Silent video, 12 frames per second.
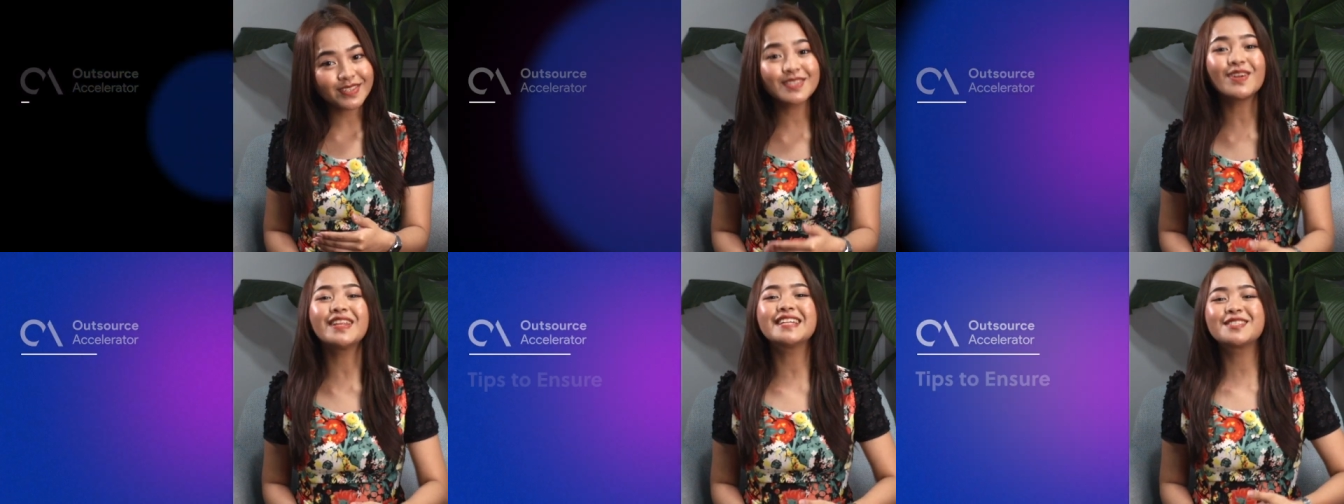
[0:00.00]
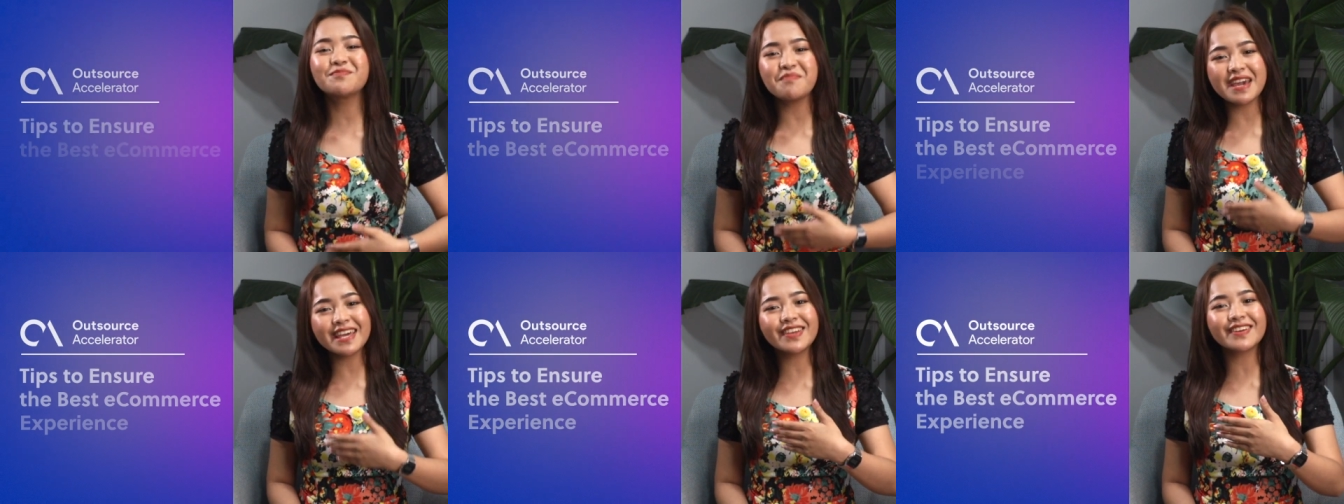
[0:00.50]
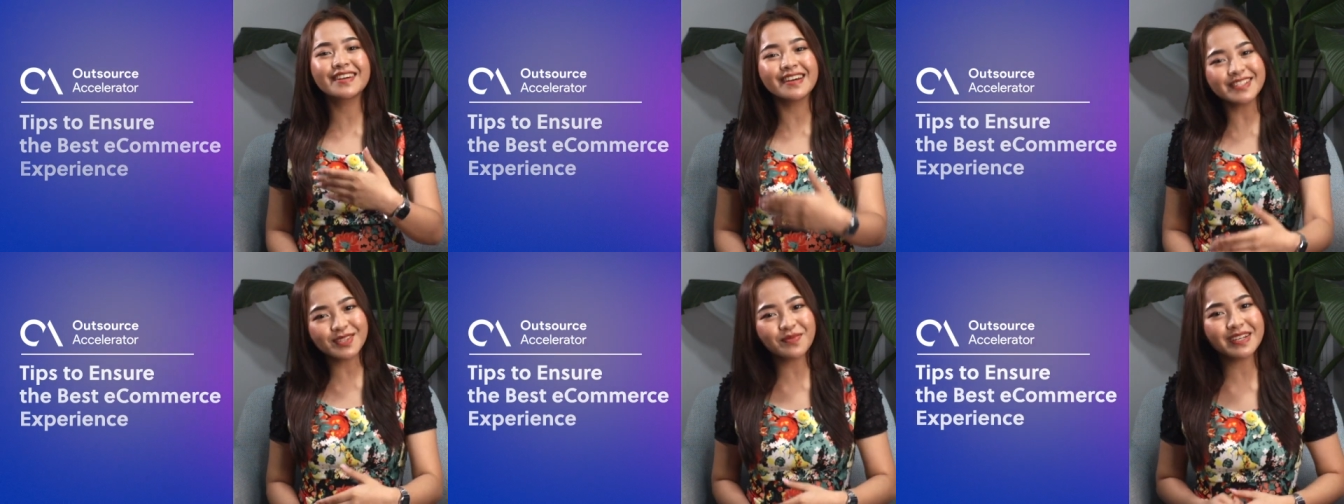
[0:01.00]
So let's make your
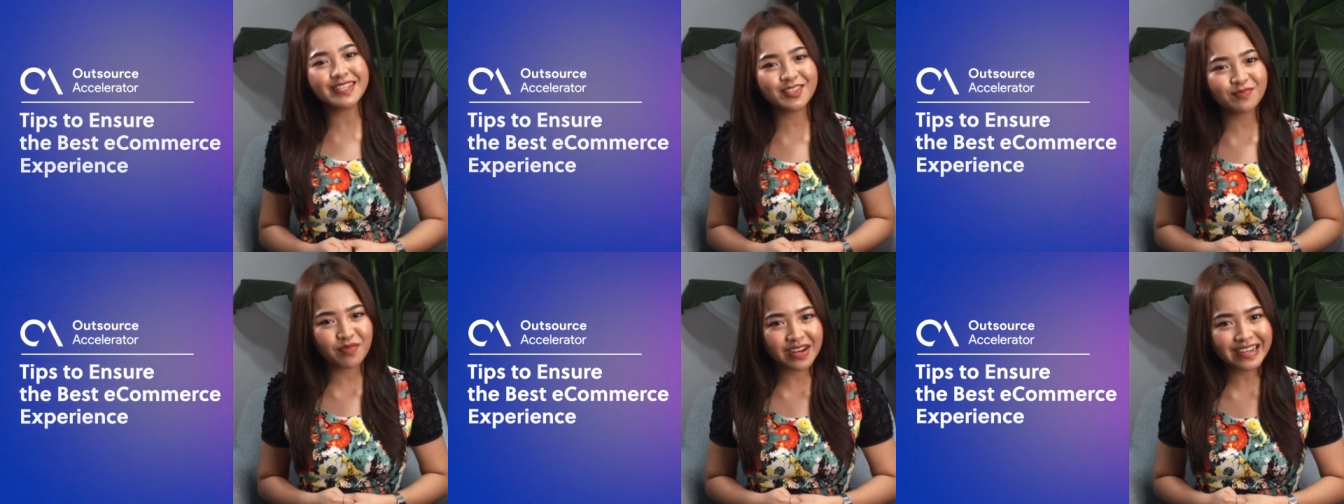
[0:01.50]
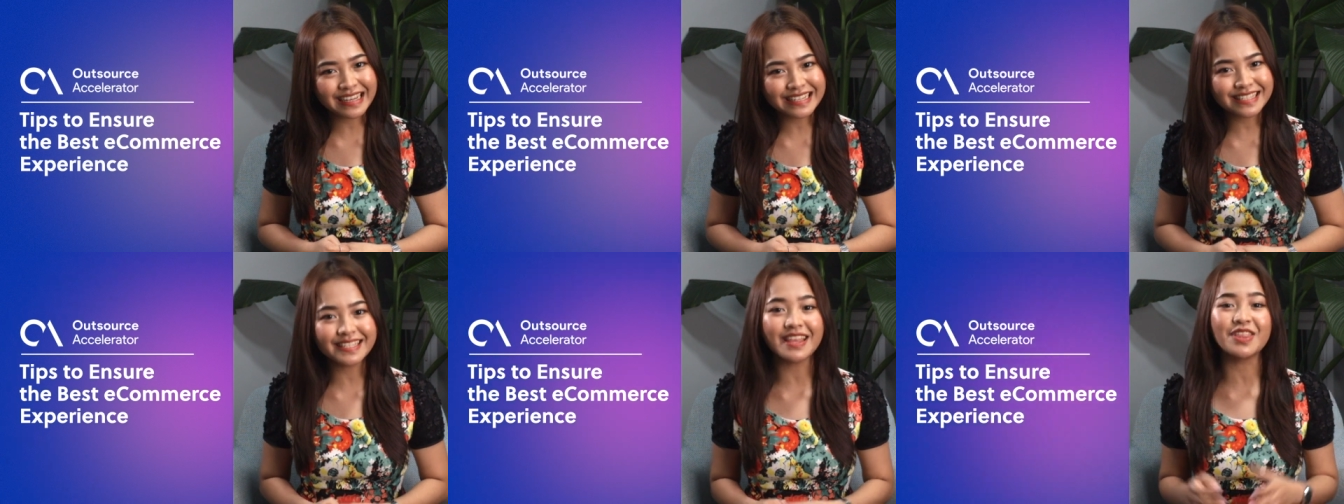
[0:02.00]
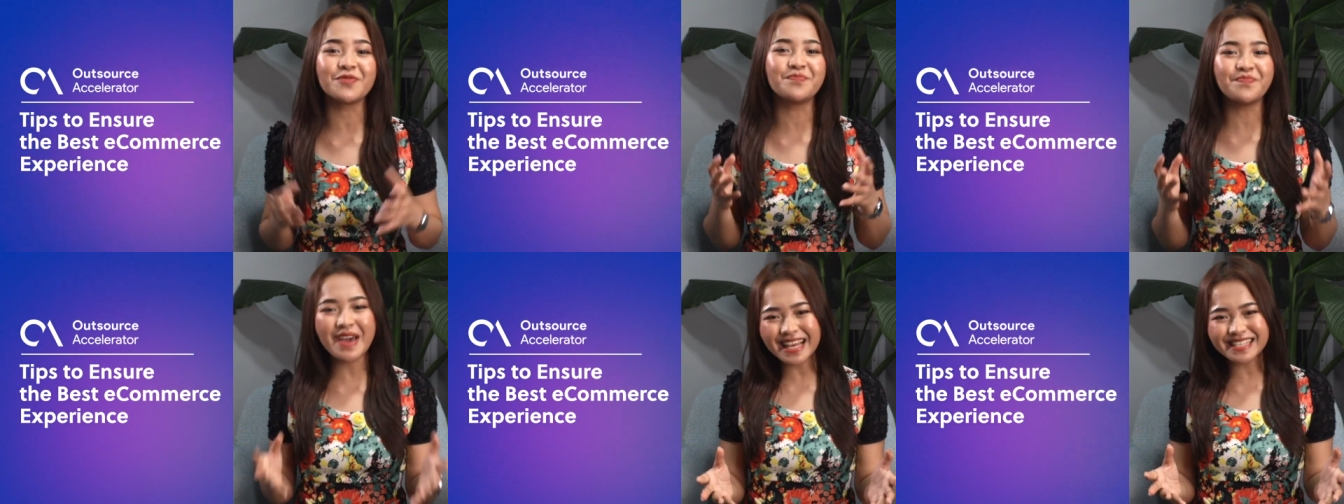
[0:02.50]
customer experience the
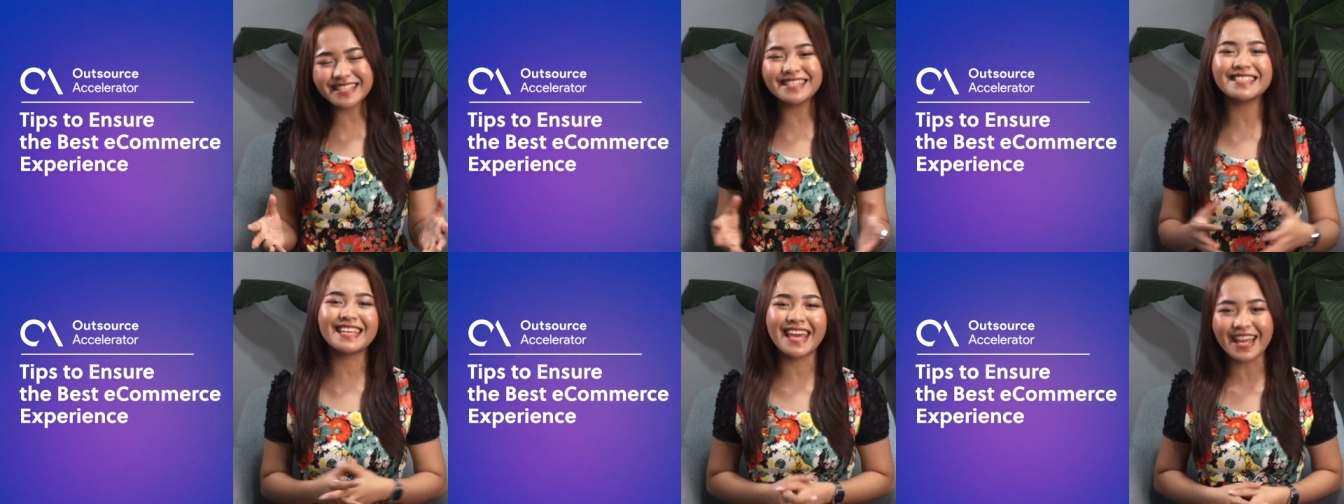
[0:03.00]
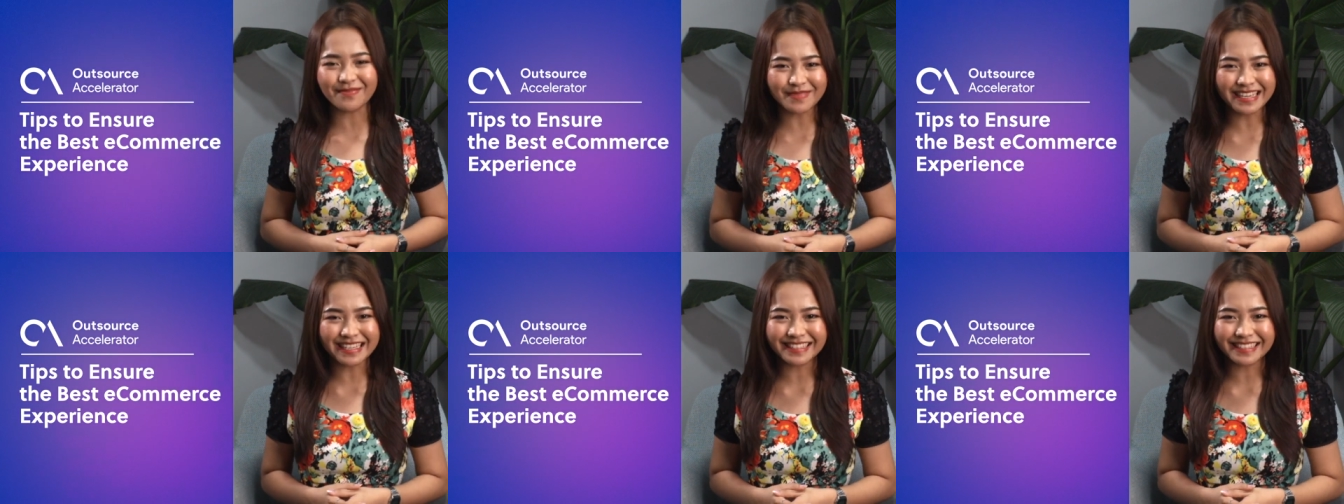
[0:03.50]
best it can be.